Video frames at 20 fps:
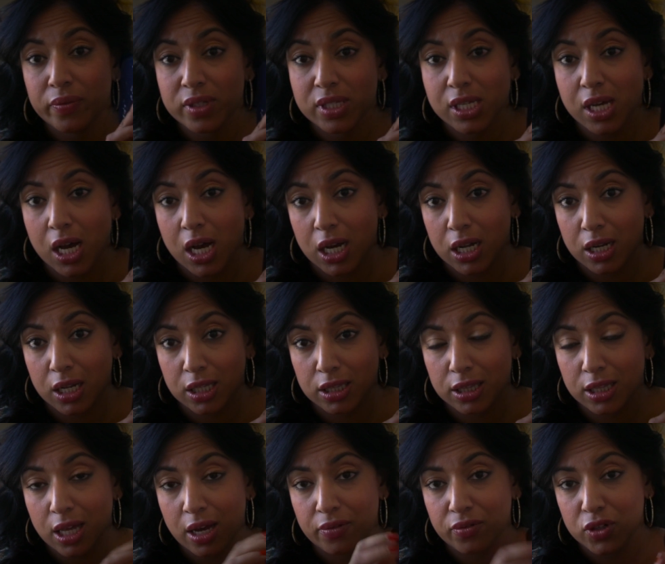
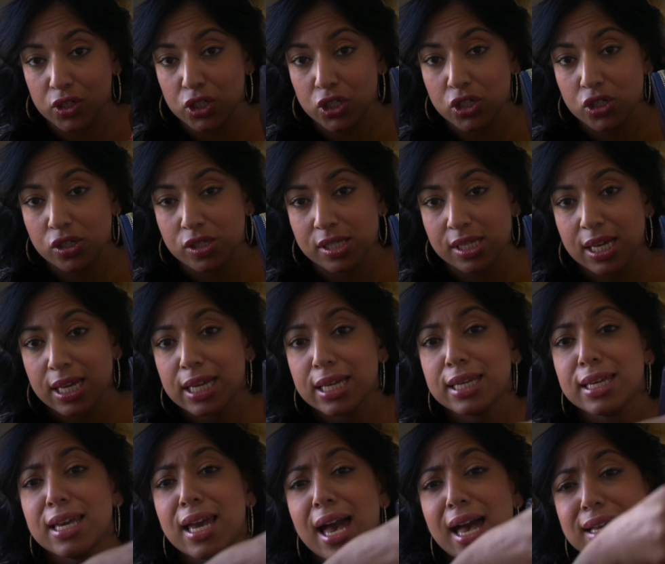Vuitton lovers,
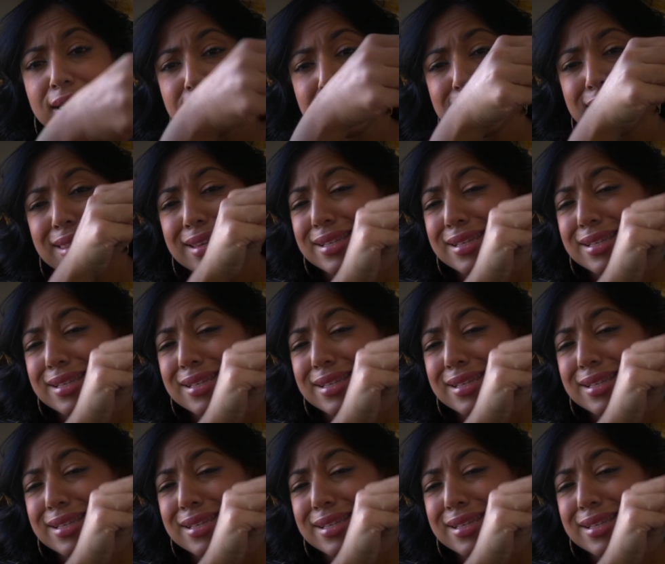yes,